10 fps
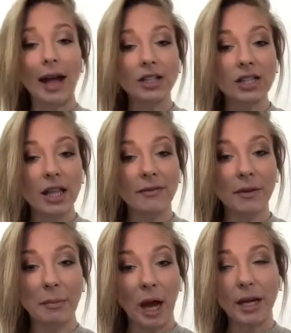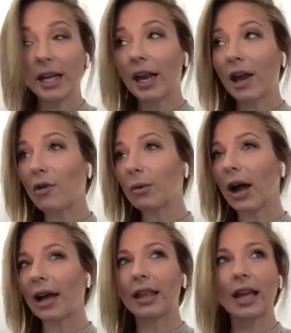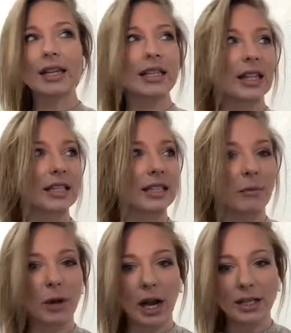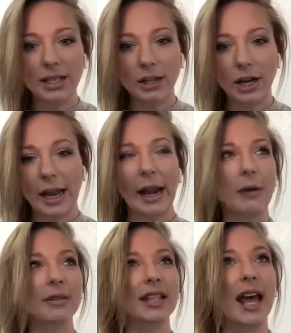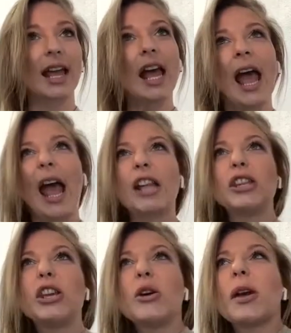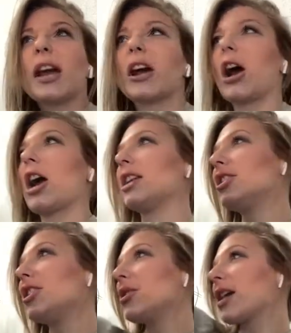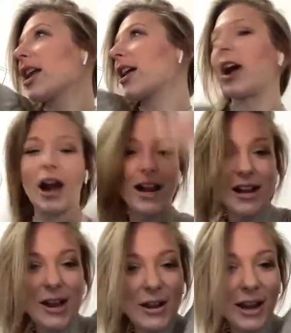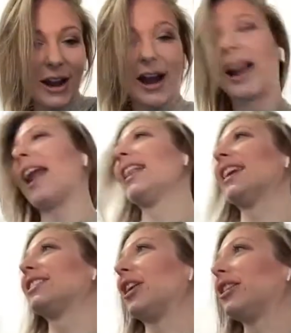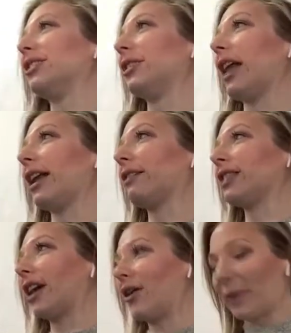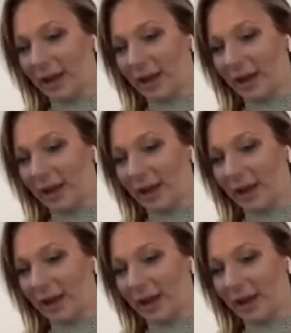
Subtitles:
just love embodying Oprah. I think I did this somewhere else the other day, and I was like, and you get a card, and you get a card, and you get a card. And I started doing that, and I was like, oh my God,